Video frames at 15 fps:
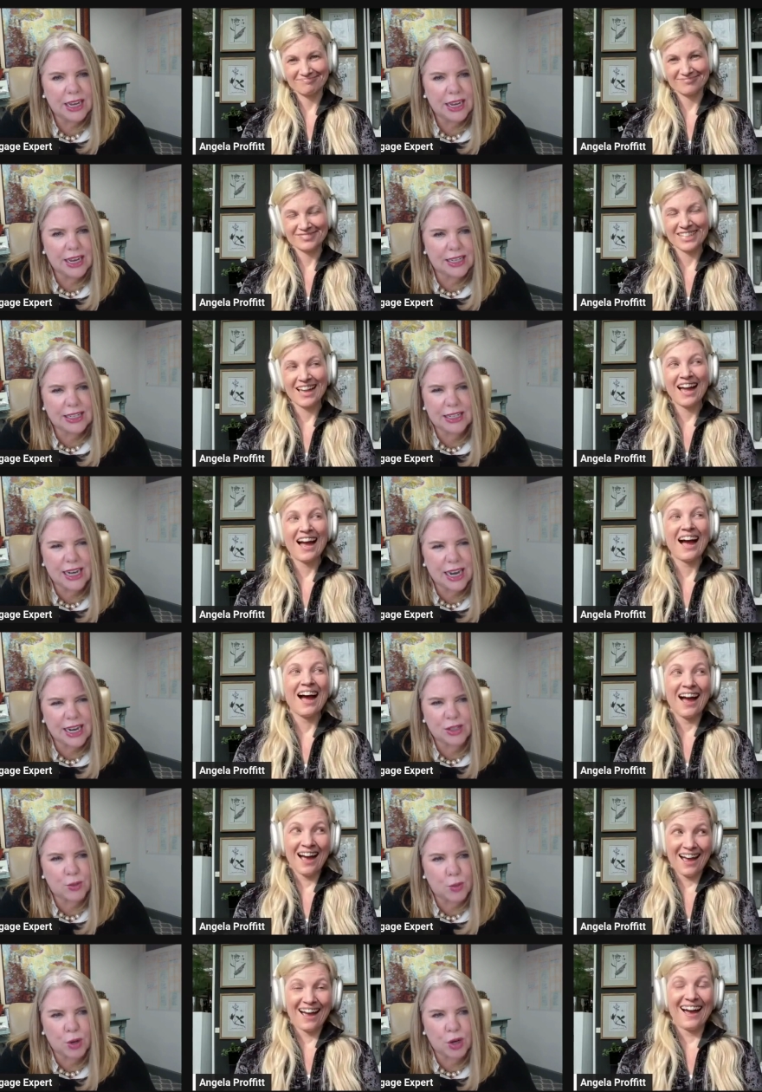Speaker 1: in
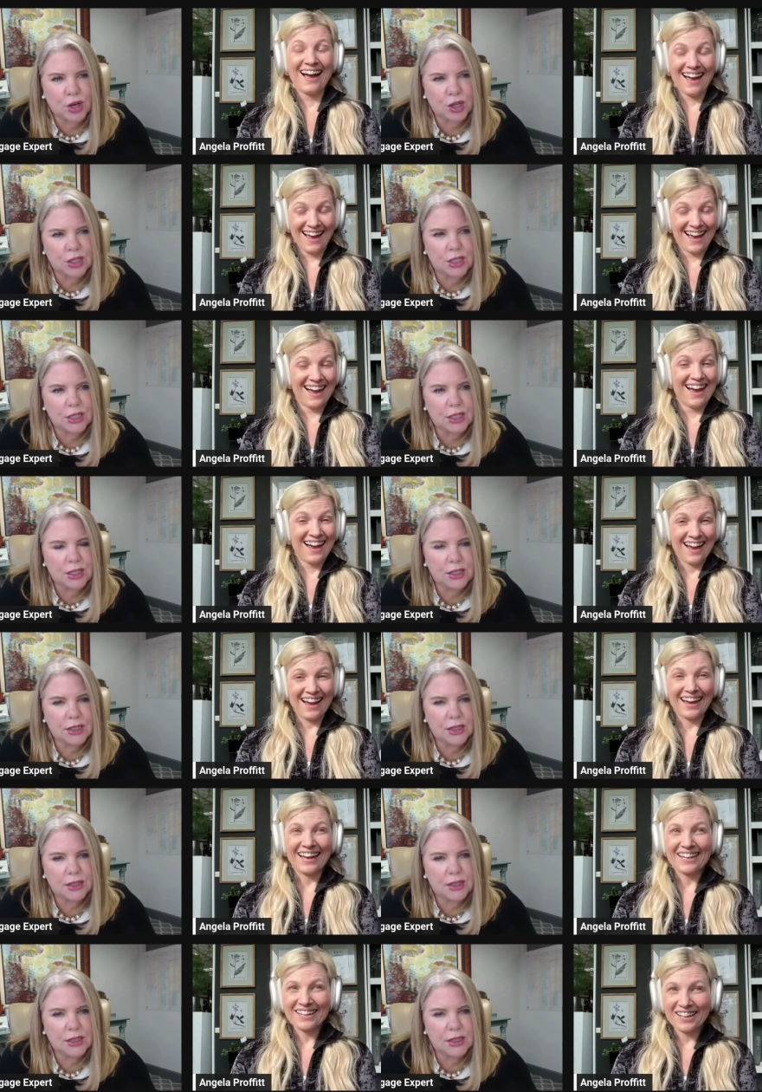today's world?
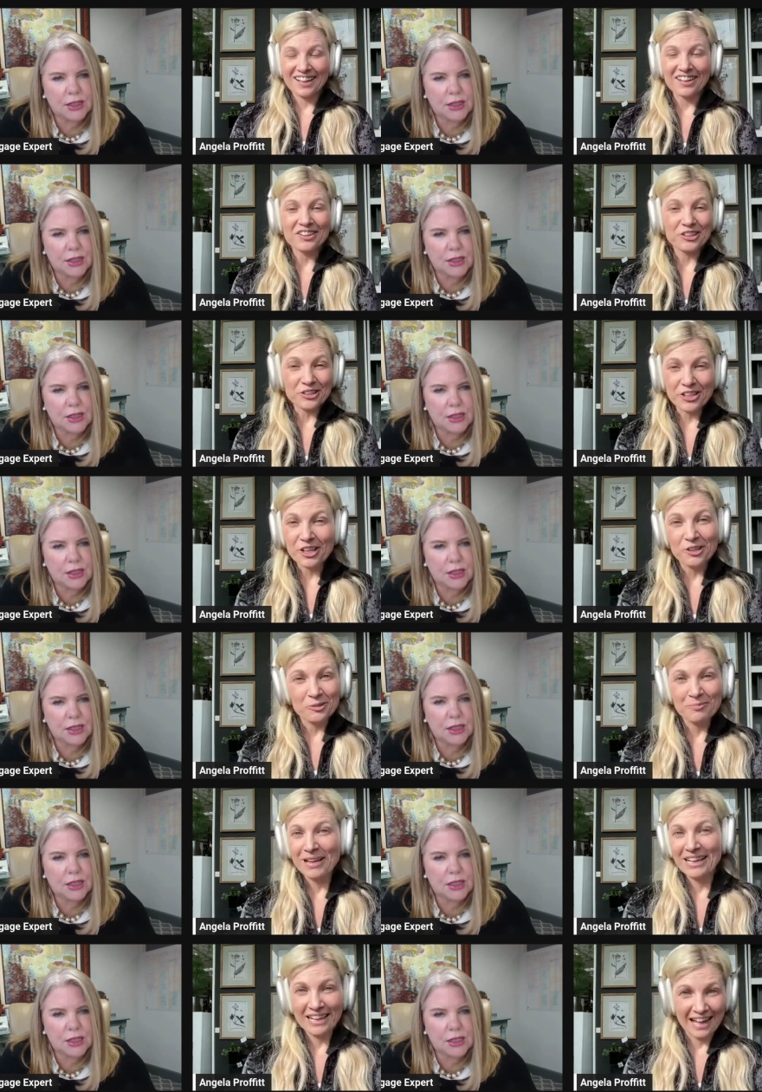
Speaker 2: I color
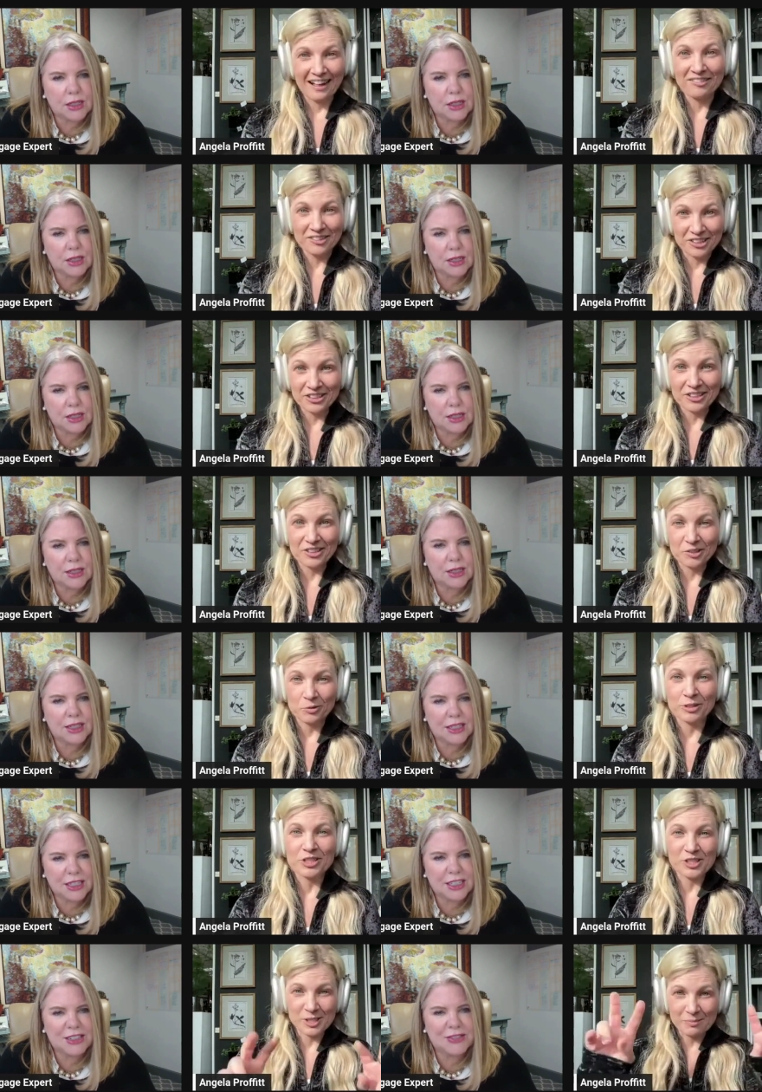code my calendar,
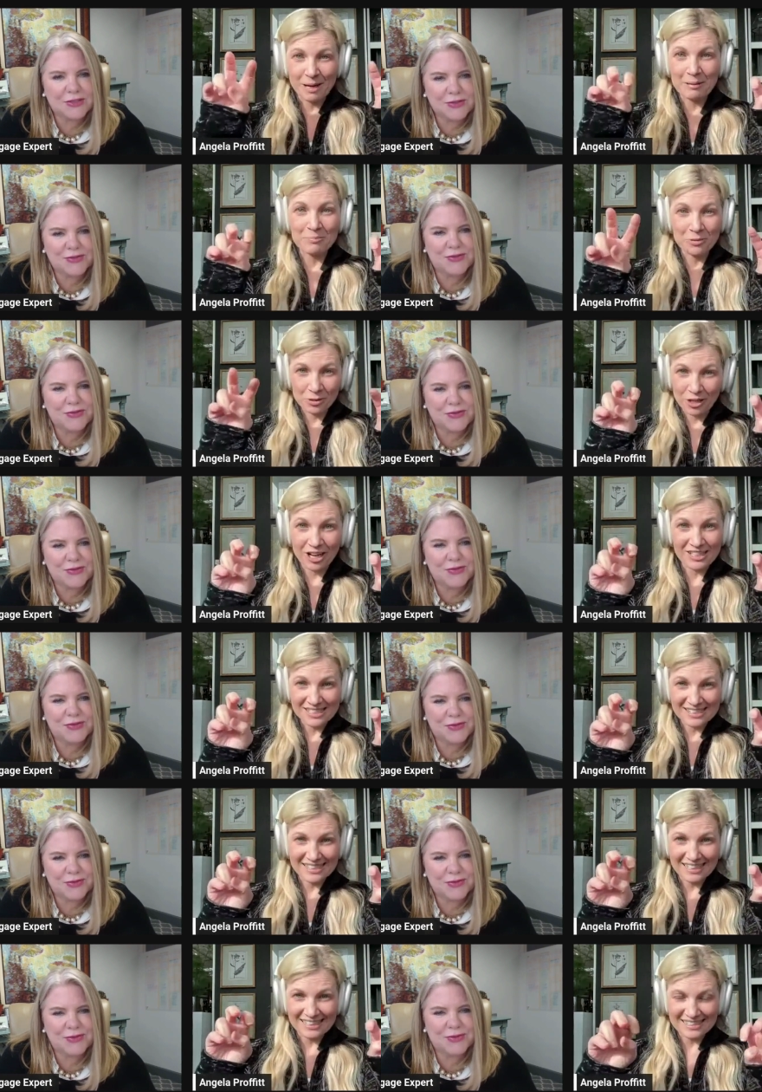which is my
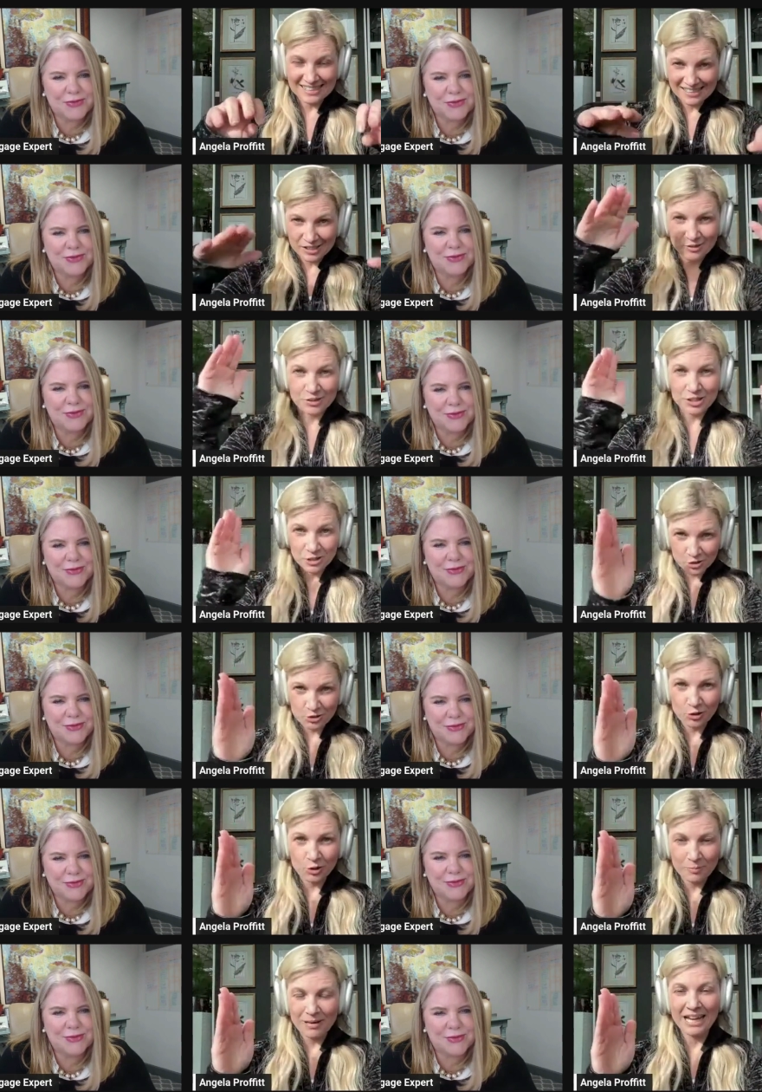process to
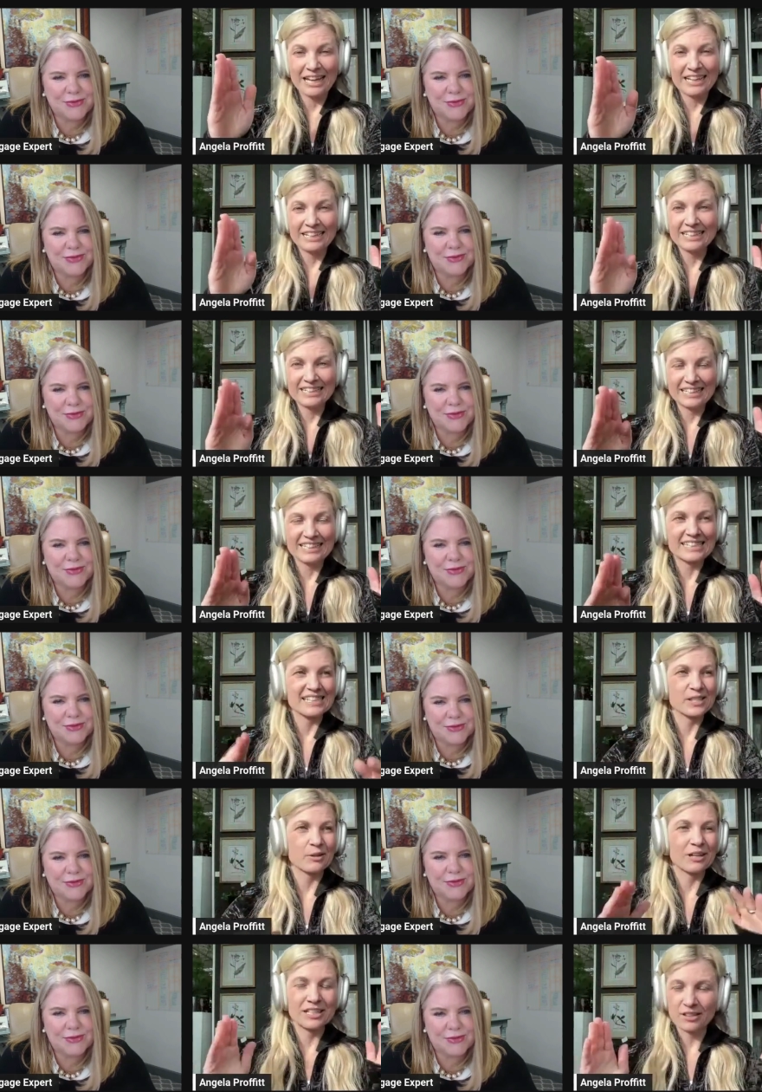control my ADD.
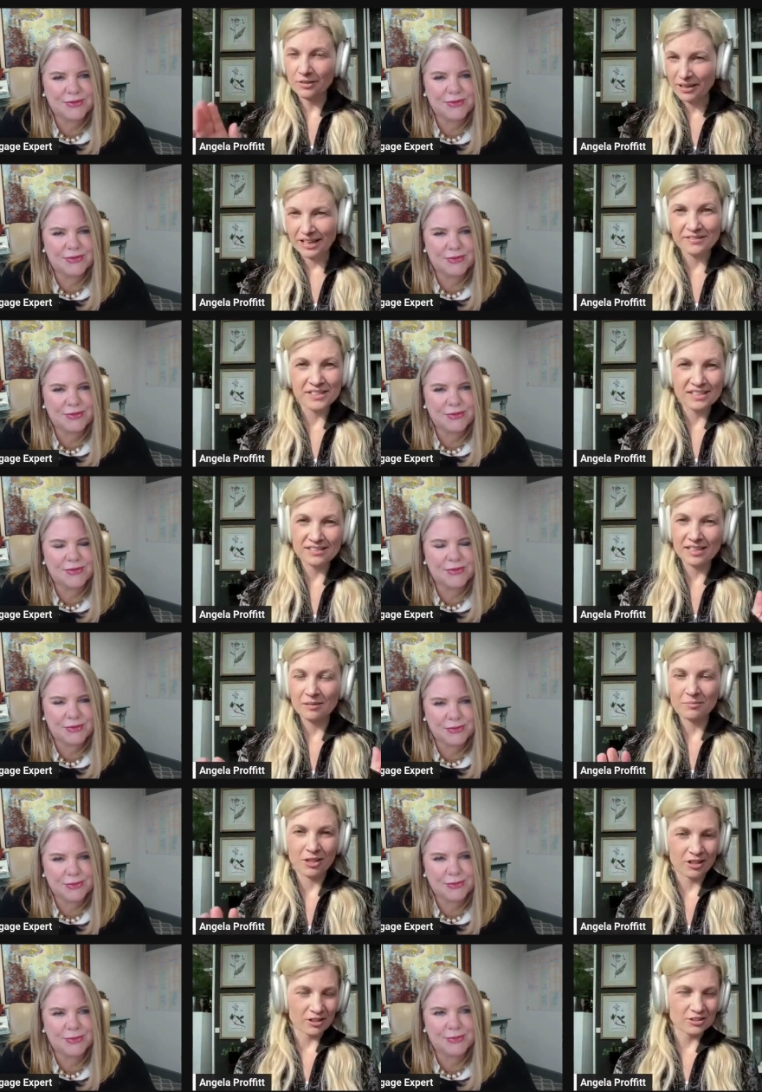So I don't have to,
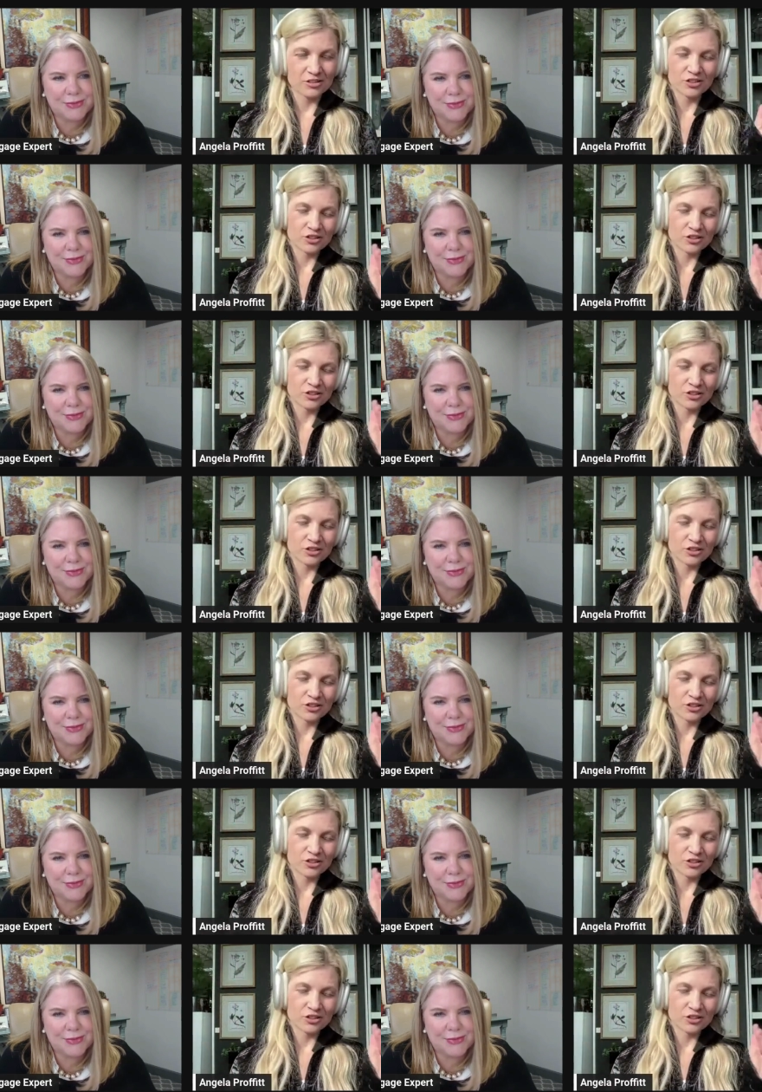I'm not on